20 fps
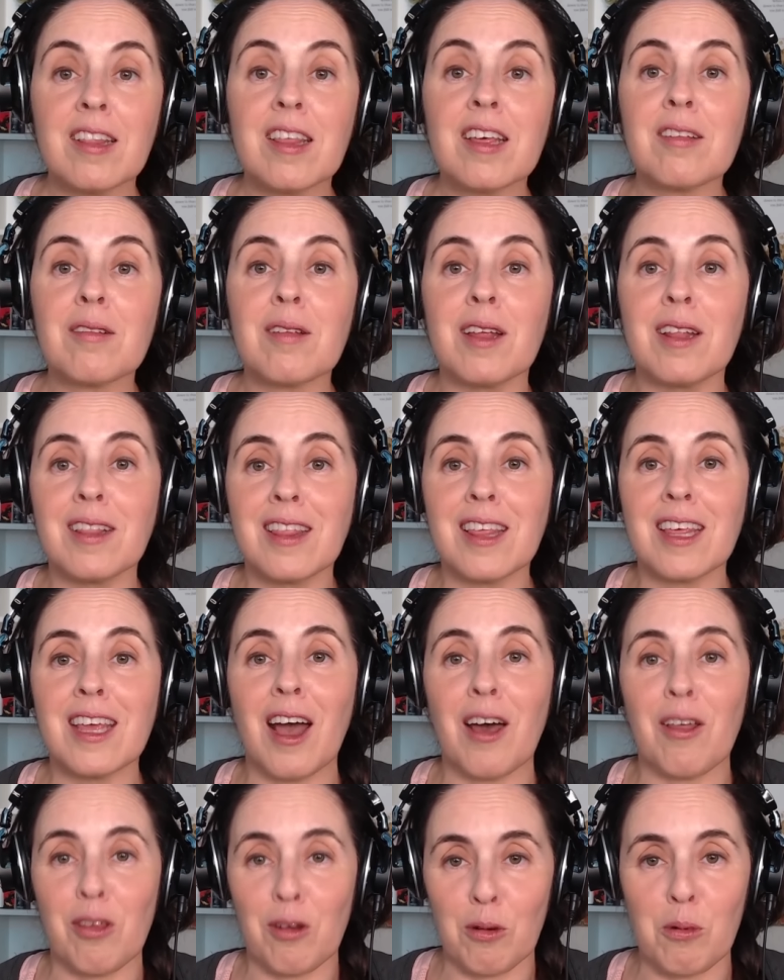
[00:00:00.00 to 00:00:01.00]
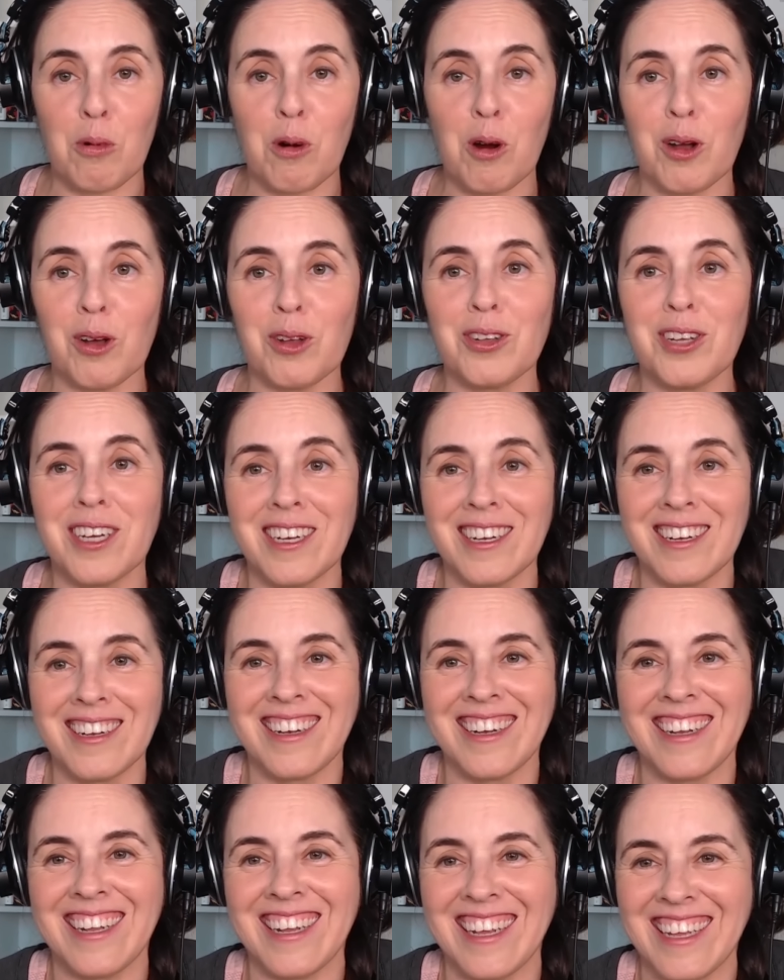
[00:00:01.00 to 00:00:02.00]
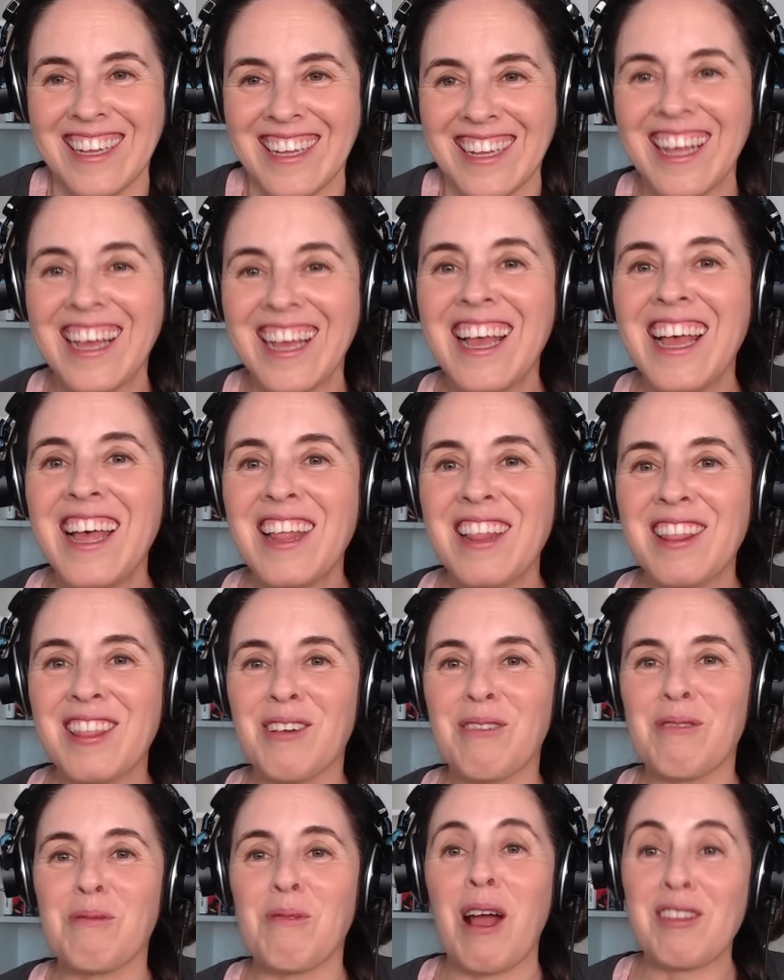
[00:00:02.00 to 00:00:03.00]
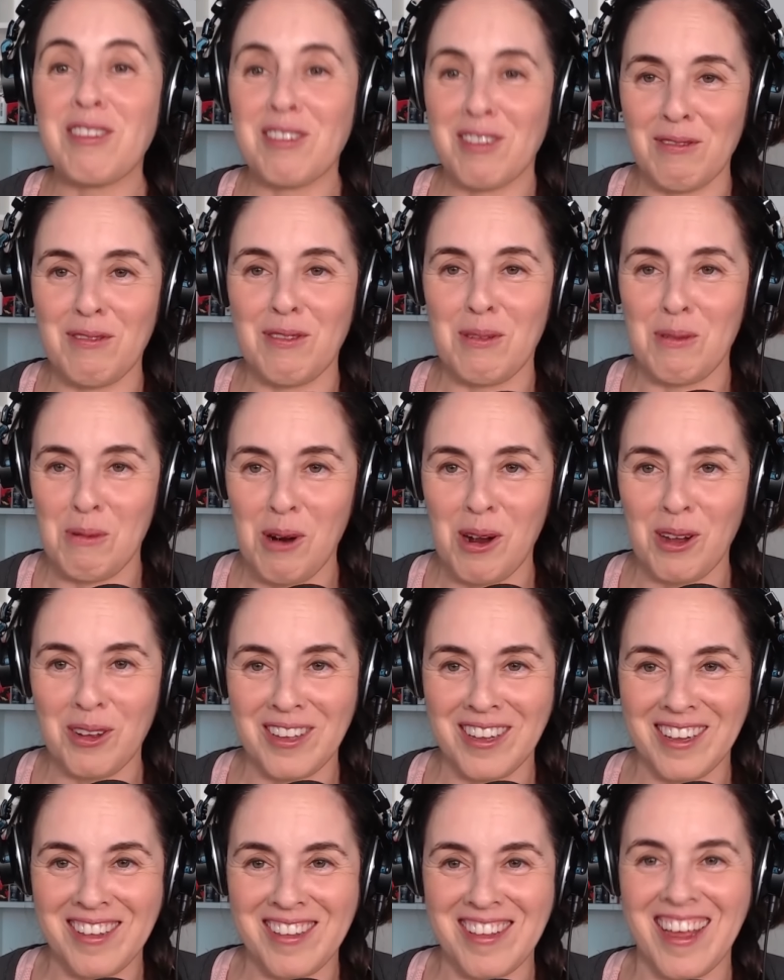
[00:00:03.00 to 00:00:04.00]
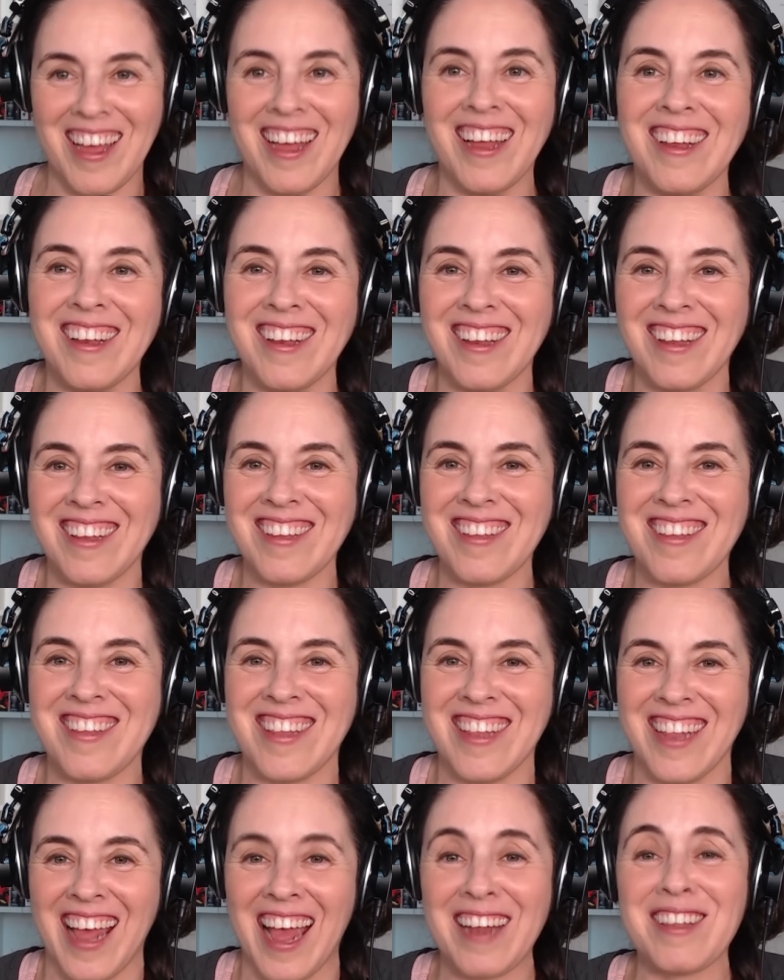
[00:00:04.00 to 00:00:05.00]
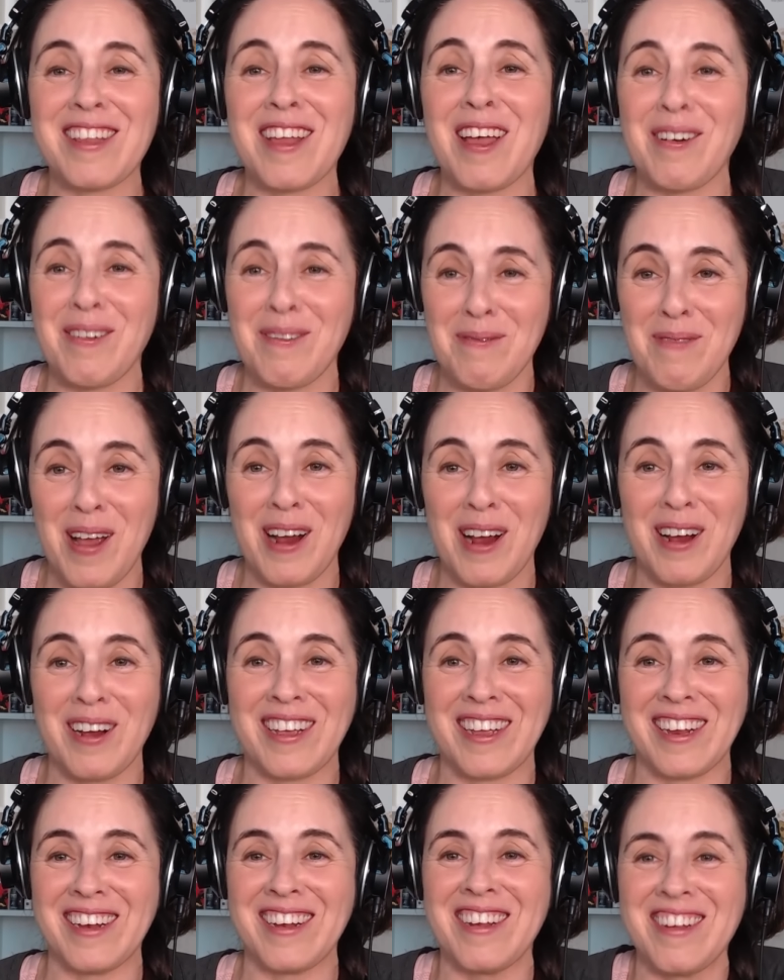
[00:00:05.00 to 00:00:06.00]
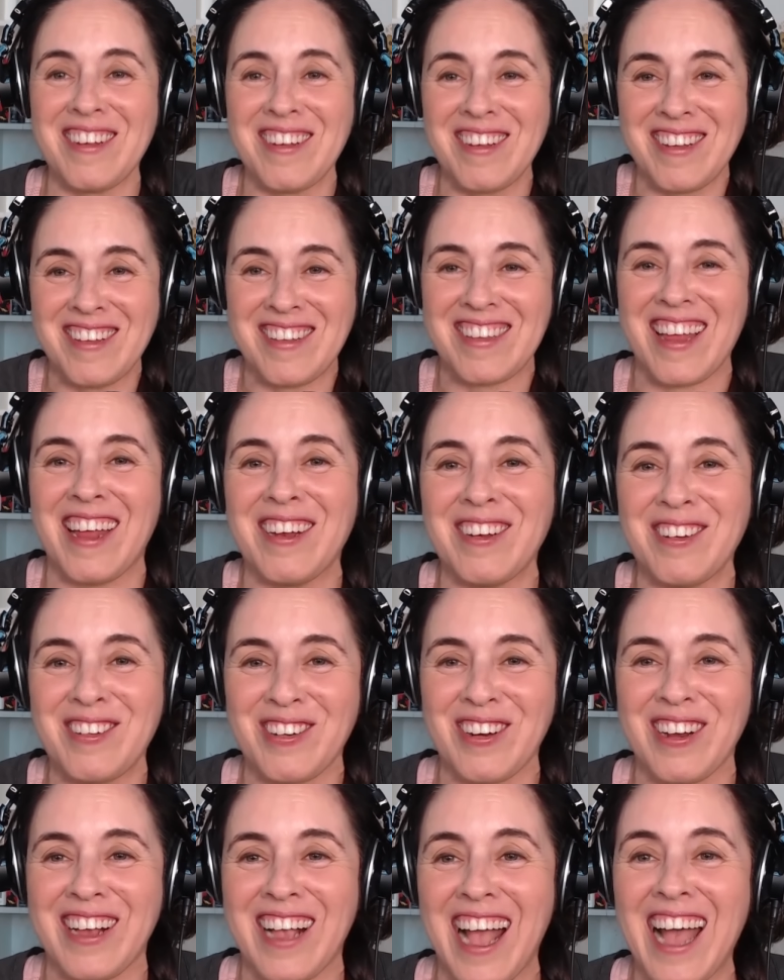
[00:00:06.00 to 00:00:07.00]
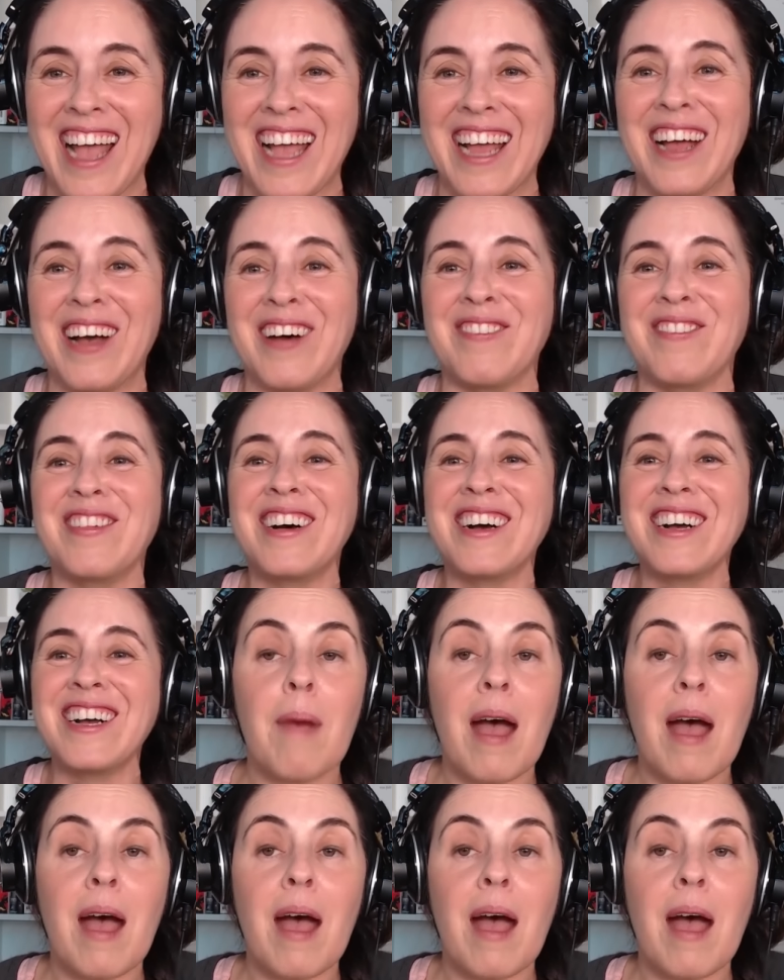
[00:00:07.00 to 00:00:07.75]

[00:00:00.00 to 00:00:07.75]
This is the other world. The rest of the world exists. That's how American-centric I am.